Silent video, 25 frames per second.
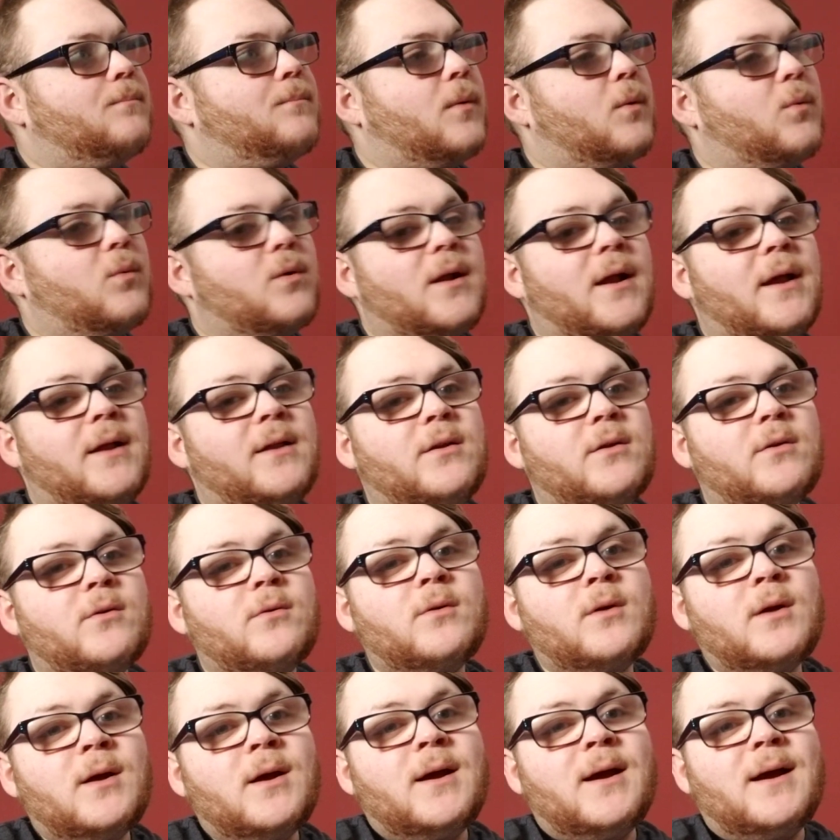but what I
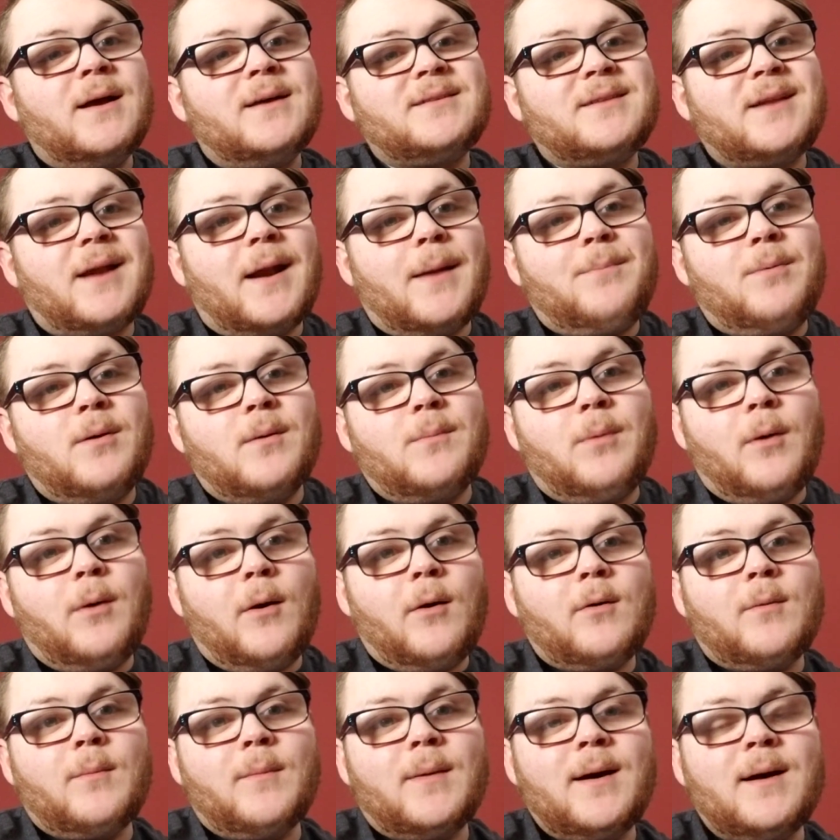do is that I put
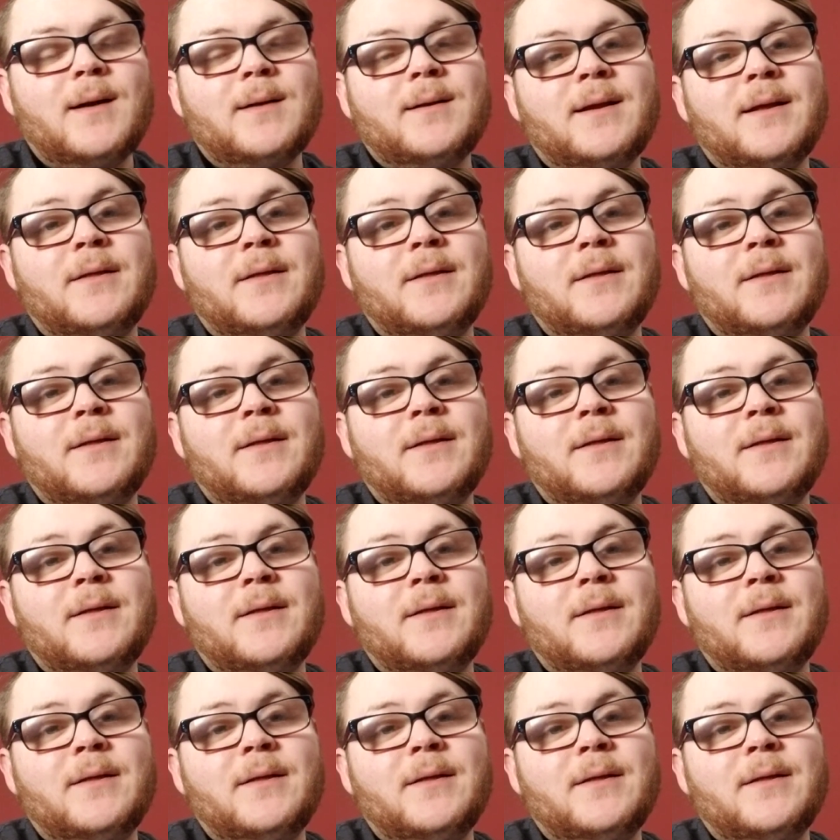Pokemon